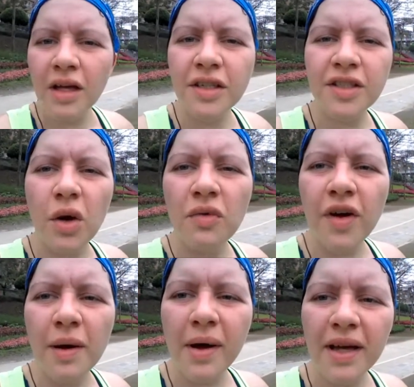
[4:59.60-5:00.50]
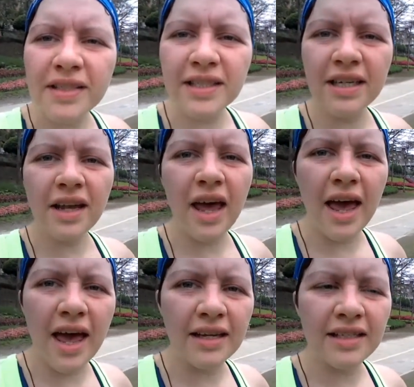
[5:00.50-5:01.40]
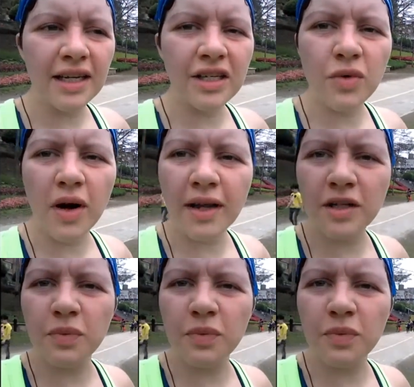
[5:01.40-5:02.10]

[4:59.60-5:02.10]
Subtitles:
So I'm 5 miles in, and today's run has